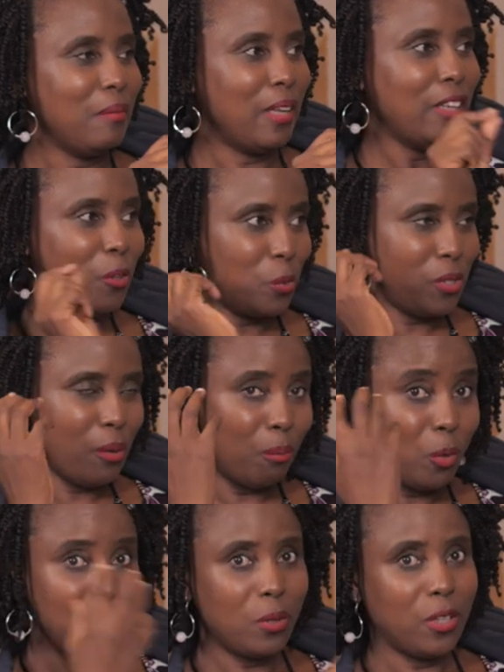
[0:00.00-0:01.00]
And that was a
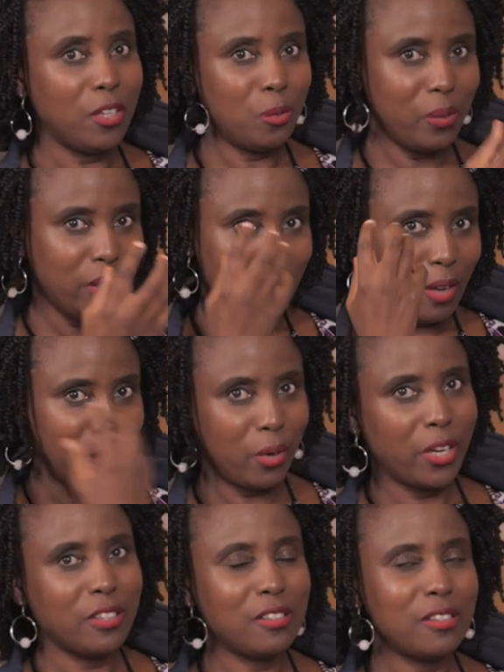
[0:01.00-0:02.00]
model that we
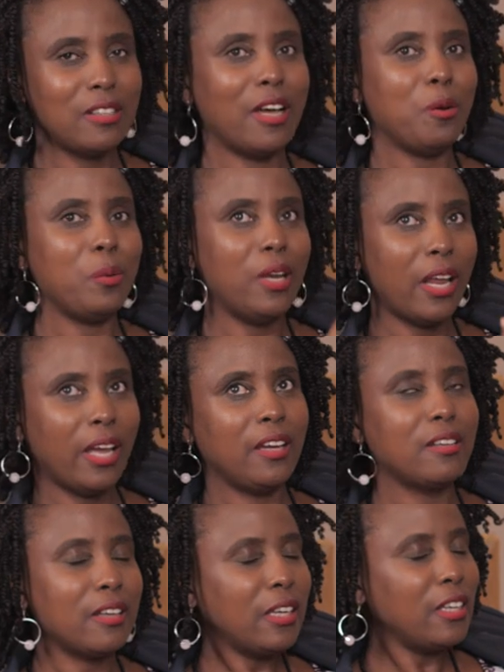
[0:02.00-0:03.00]
embraced and we
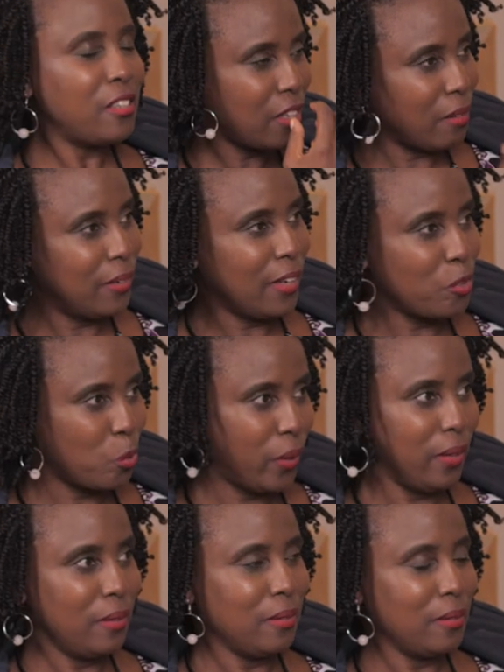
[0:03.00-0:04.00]
liked, and it served us
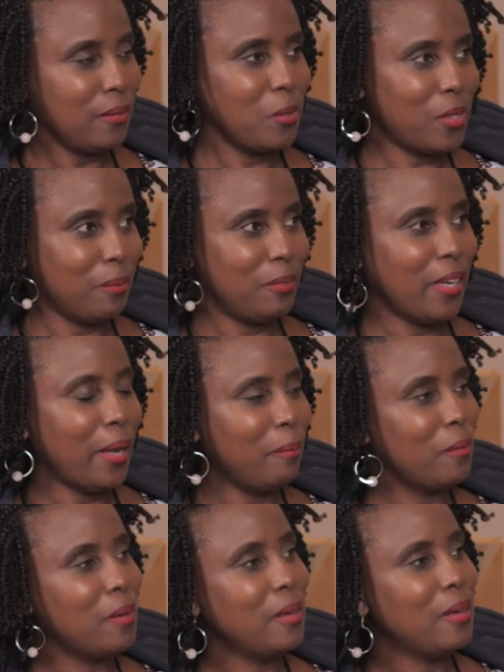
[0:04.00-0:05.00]
well for some time.